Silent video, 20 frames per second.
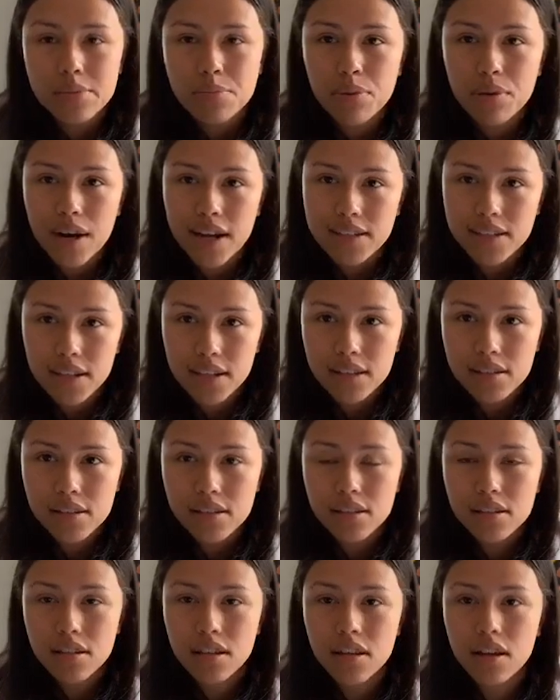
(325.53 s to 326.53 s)

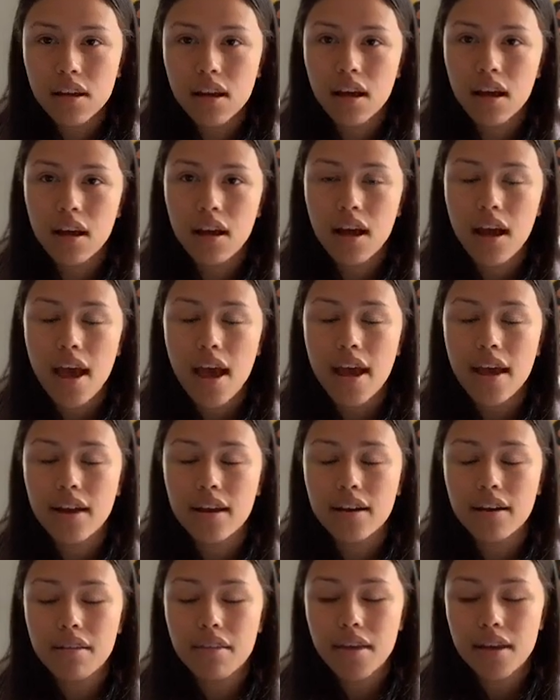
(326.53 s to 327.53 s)
presence
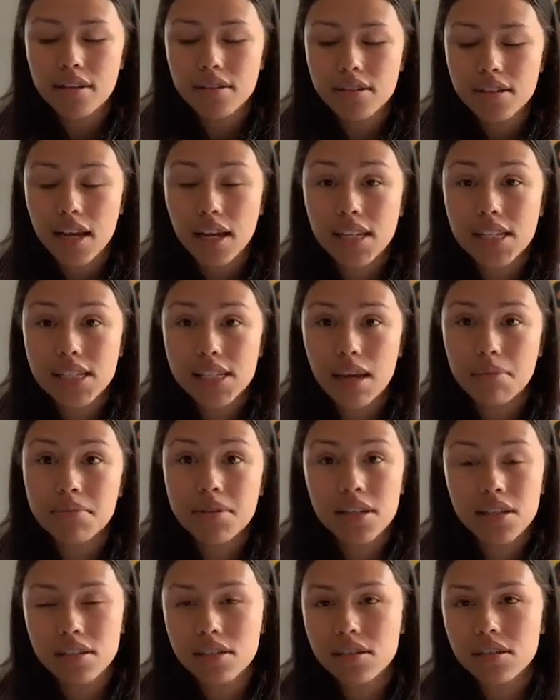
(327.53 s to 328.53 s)
and this
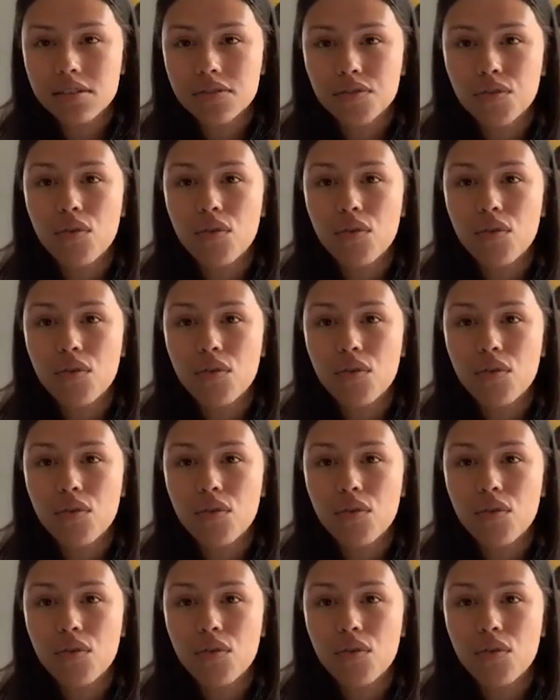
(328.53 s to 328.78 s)
acceptance